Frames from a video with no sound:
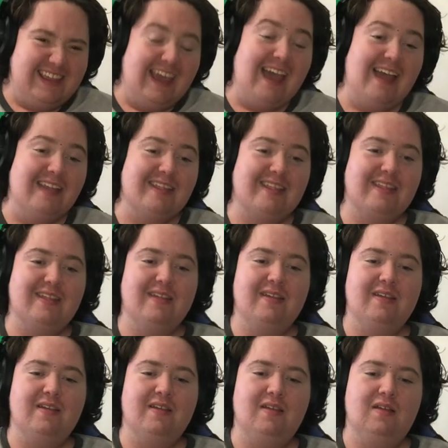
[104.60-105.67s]
Yes.
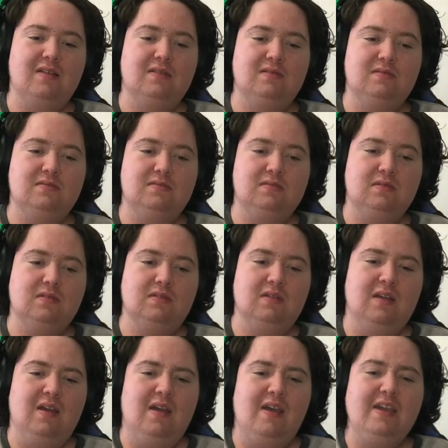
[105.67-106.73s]
Ugh, fine.
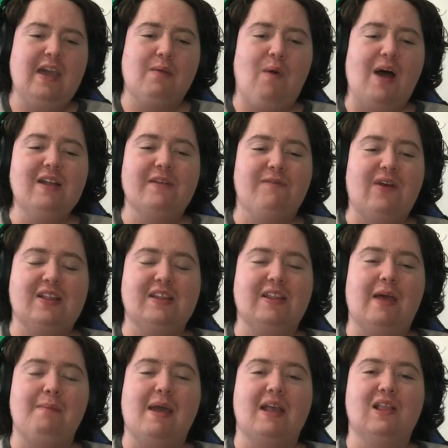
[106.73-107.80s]
Yeah, why the fuck did
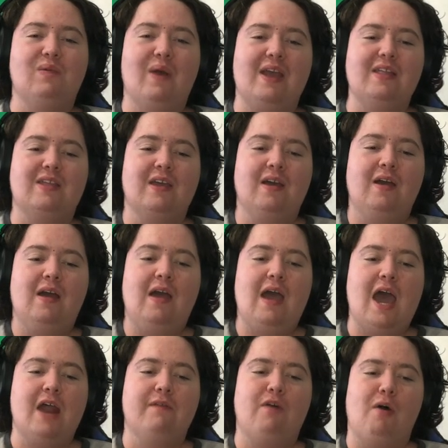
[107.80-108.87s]
they make Louise, you know,
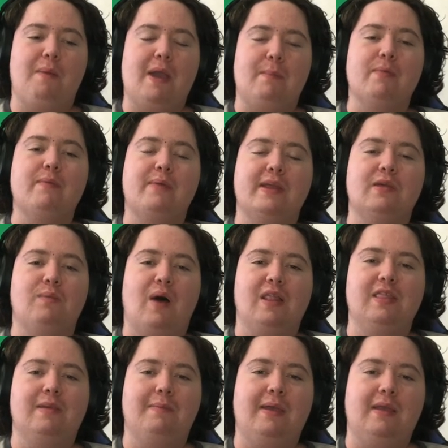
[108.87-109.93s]
out of all people, be the
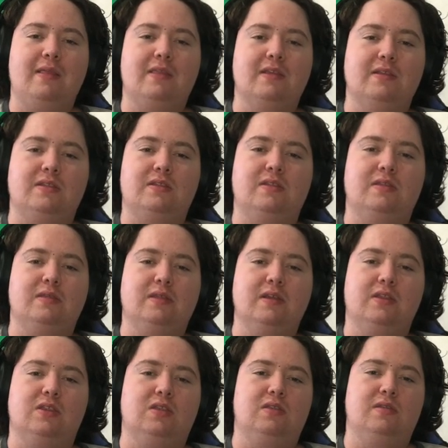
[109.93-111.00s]
one to be the, uh, the
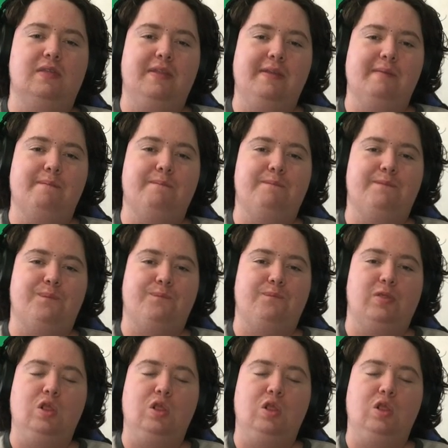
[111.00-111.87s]
yeah, more, why?